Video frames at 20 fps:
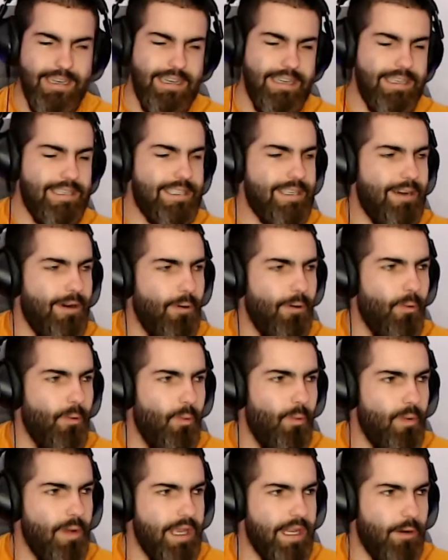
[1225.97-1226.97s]

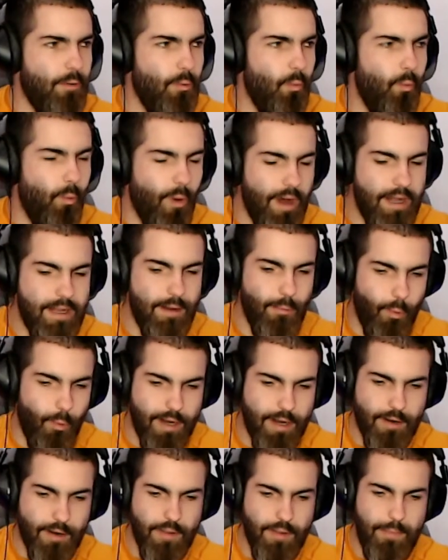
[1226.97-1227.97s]
So,
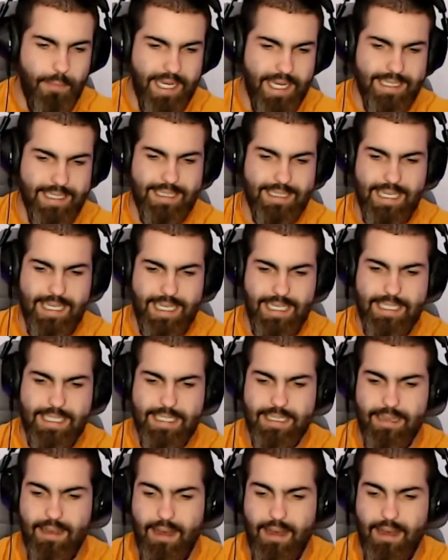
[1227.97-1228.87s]
what are the biggest needs?